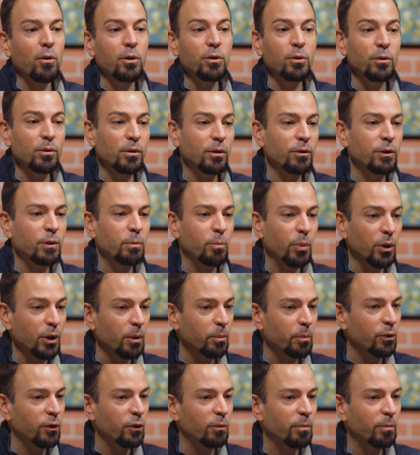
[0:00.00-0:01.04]
or Noodler's
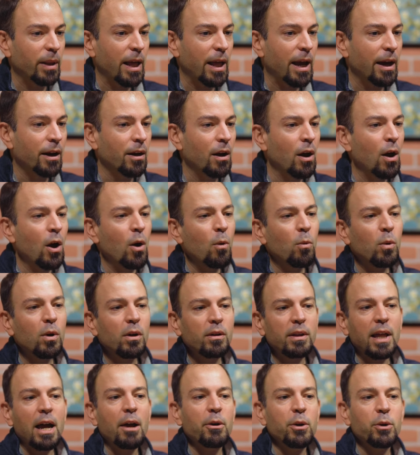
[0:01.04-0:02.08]
Bulletproof Black will
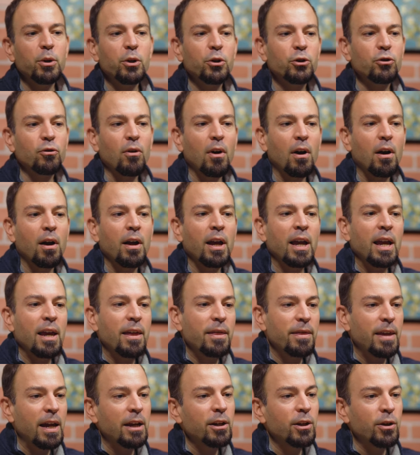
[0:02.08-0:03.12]
allow you to draw,
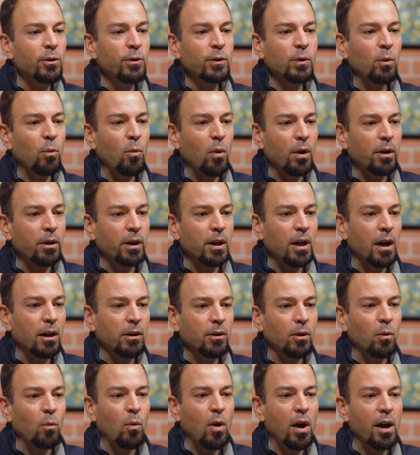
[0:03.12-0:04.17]
then use a
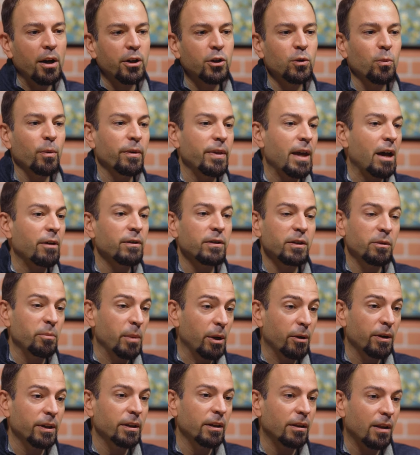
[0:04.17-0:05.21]
watercolor wash without
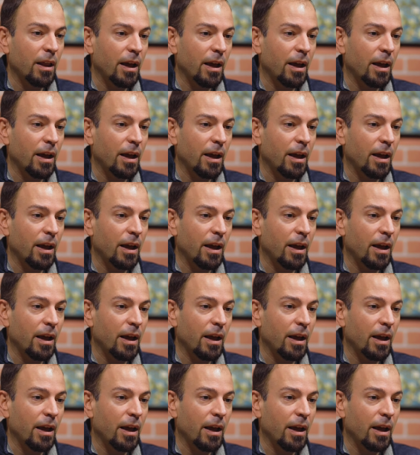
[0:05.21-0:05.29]
smearing the